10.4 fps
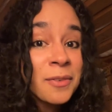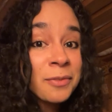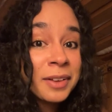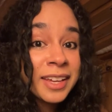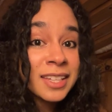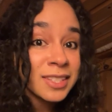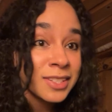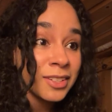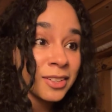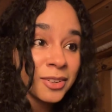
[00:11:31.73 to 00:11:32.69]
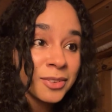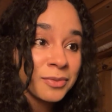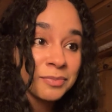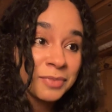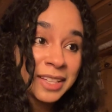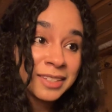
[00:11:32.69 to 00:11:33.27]
I guess, you know,
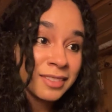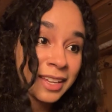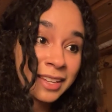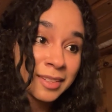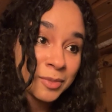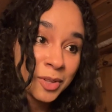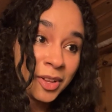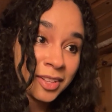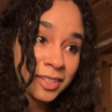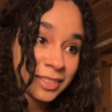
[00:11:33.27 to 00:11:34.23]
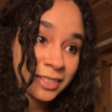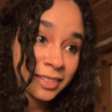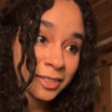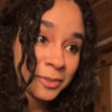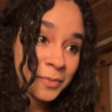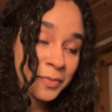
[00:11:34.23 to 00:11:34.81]
I guess I'm tall, you
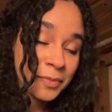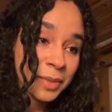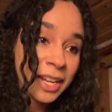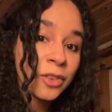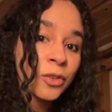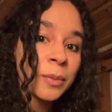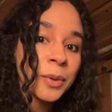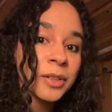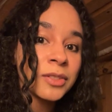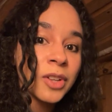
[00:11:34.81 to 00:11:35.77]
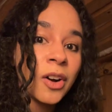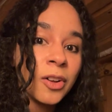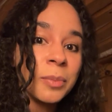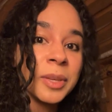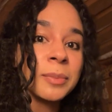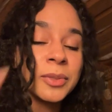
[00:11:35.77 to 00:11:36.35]
know?" But I grew up around tall
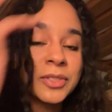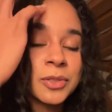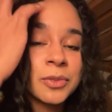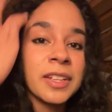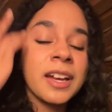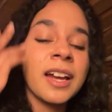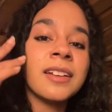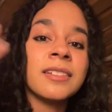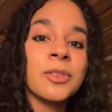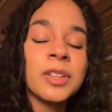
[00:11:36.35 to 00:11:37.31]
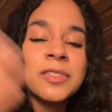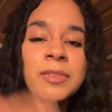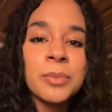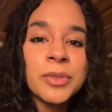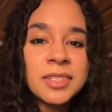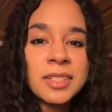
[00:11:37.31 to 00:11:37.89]
people, so that I don't even
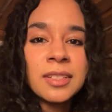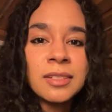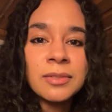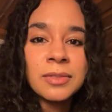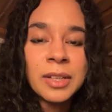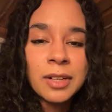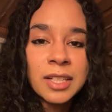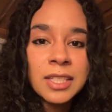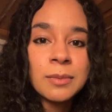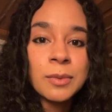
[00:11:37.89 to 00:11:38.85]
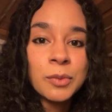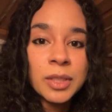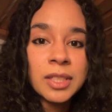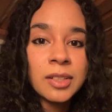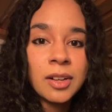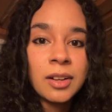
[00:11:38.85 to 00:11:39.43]
perceive, like when I see someone really
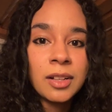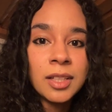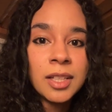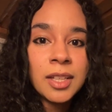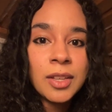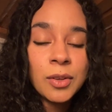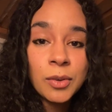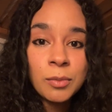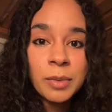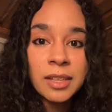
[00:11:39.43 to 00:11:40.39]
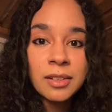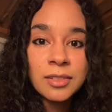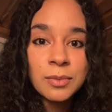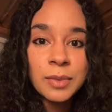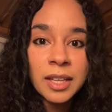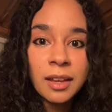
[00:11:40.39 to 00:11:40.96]
tall, ooh, my ear's
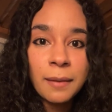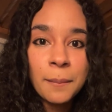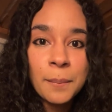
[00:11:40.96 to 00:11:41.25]
ringing.